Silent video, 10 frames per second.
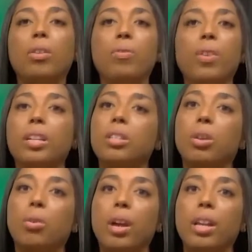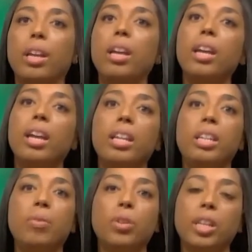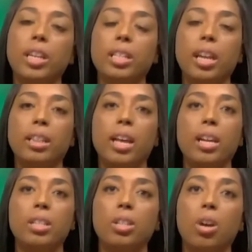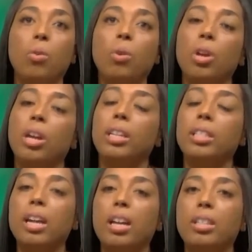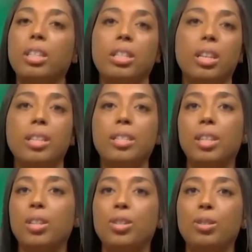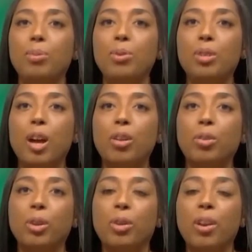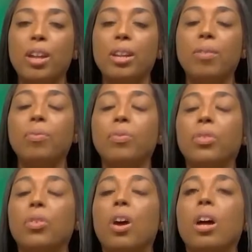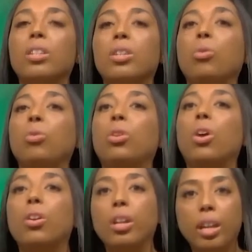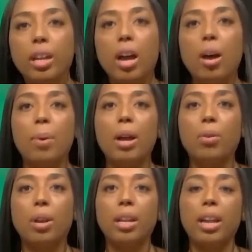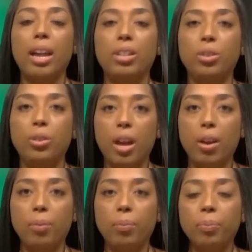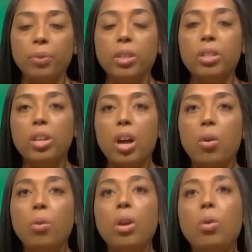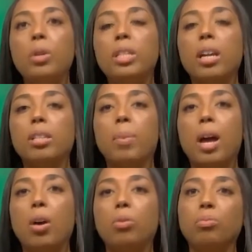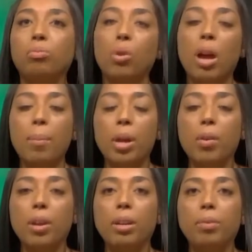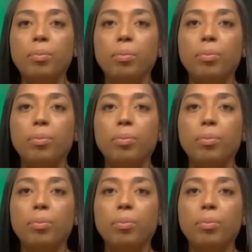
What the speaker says: affects their credit, and different things like that. So it's not just us sending disputes out on your credit. You're also learning about credit as you go. So we talked about primary